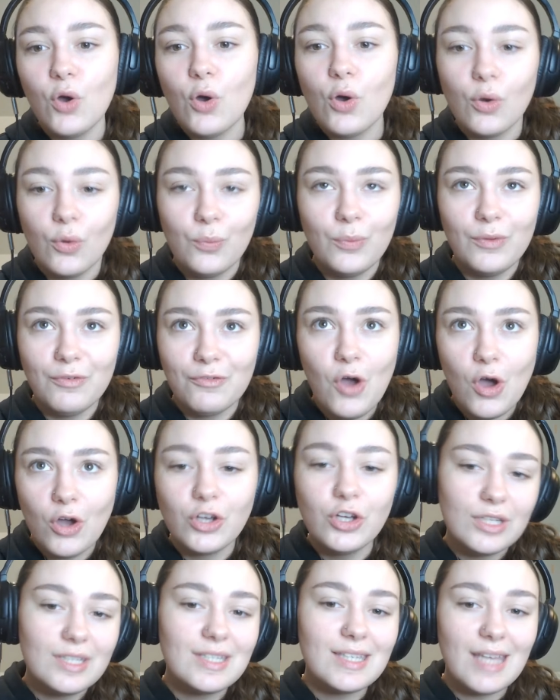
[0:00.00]
got
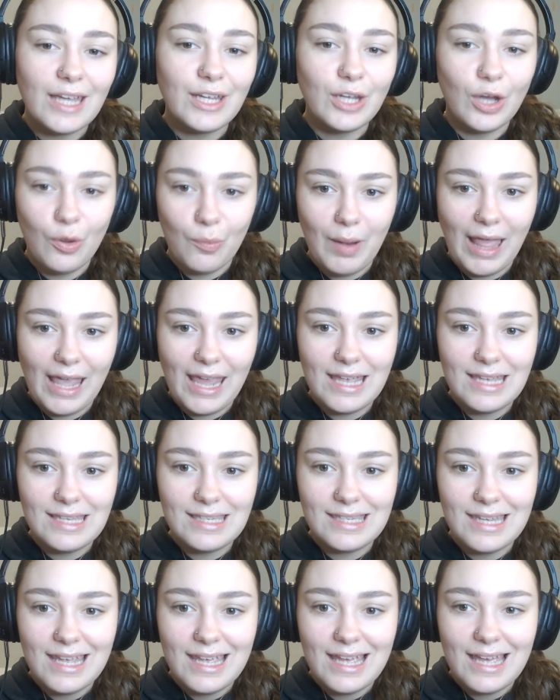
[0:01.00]
a good set of young
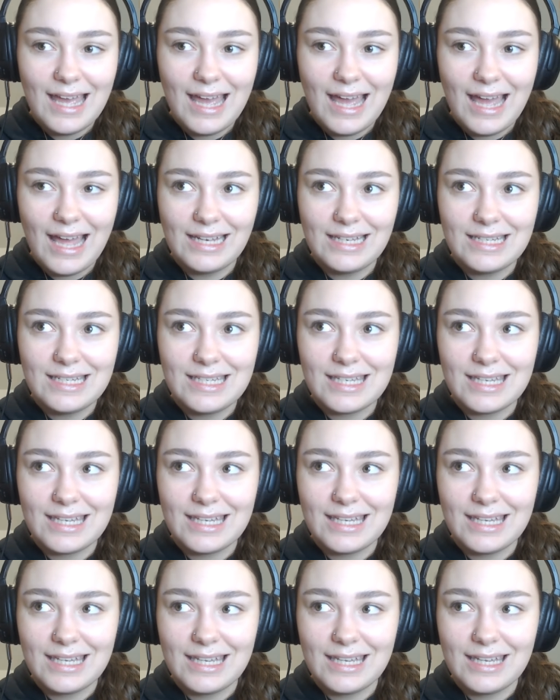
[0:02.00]
players, and
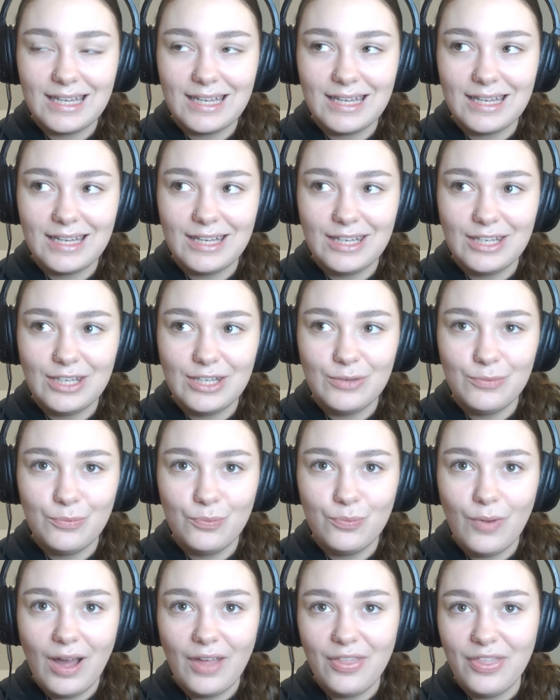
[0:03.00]

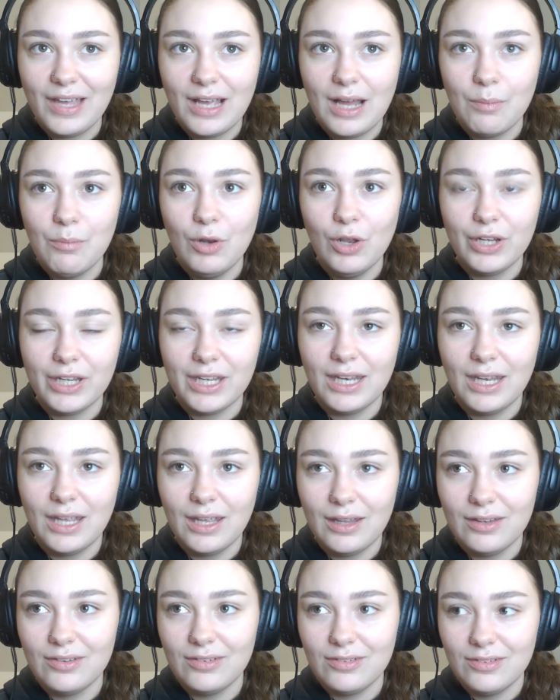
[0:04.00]
I think I'm looking
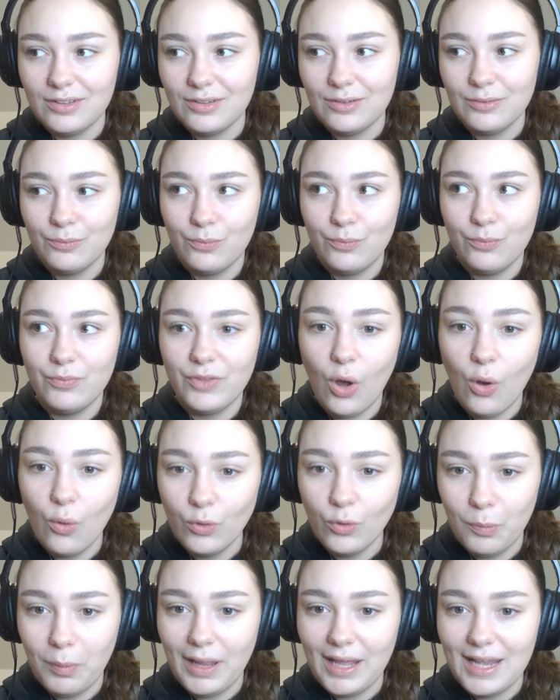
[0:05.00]
at the
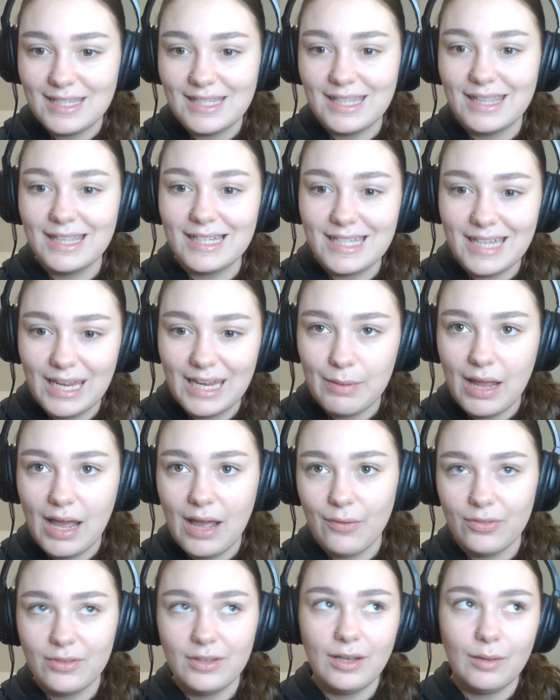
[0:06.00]
older players in the team
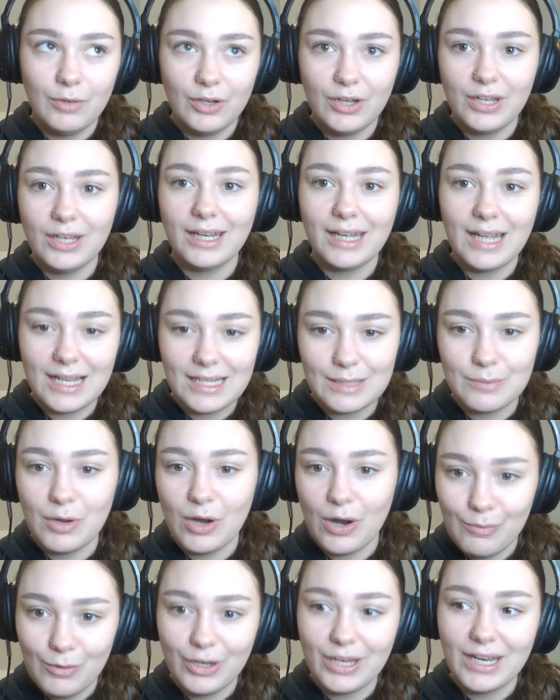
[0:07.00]
now. I'm looking at
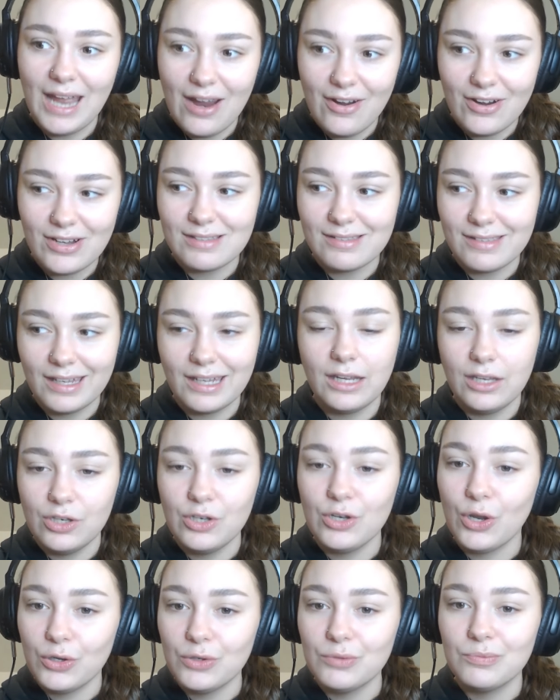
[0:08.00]
Casemiro, I'm looking at Eriksen,
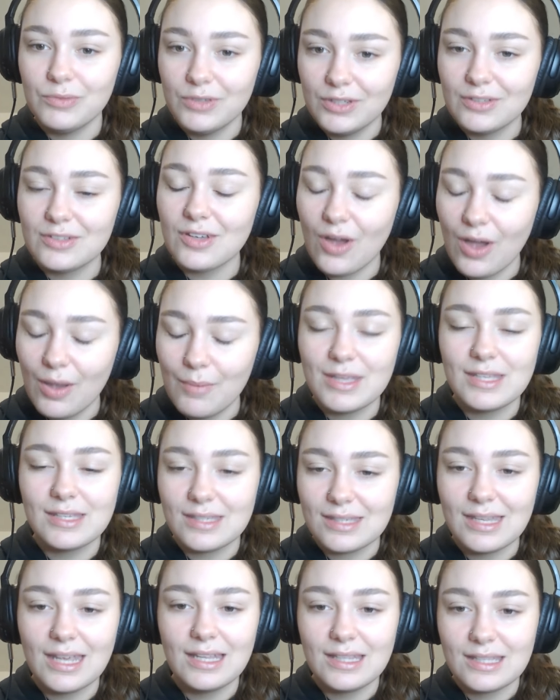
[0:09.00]
thinking, your time
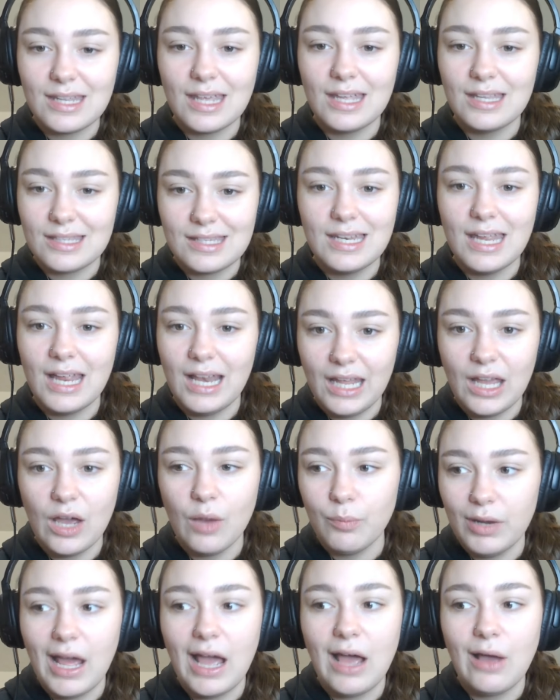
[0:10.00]
it's nearly
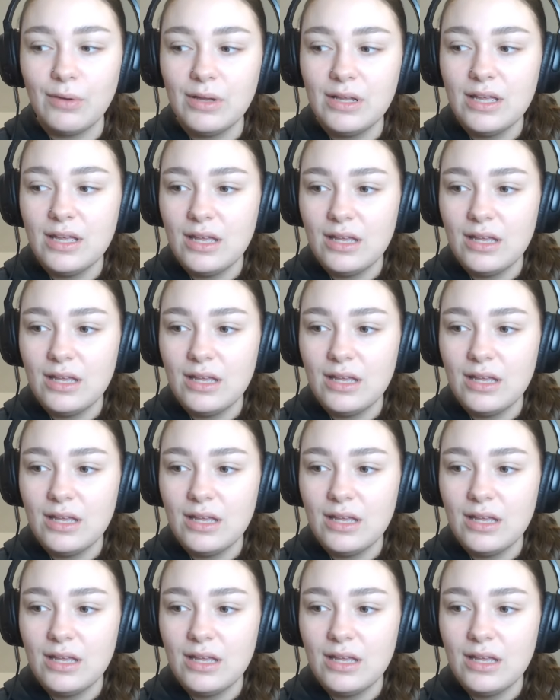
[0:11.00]
up now.